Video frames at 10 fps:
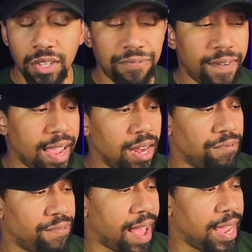you're
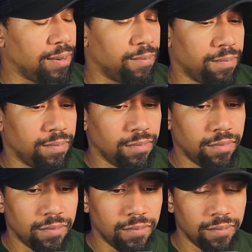fighting a fight
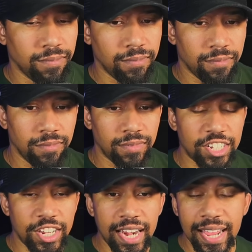
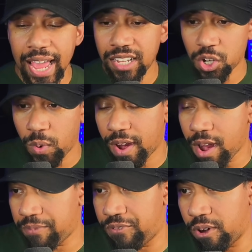that you ain't got to
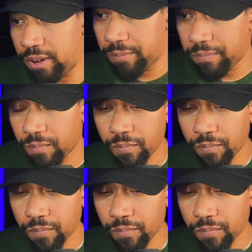square up for.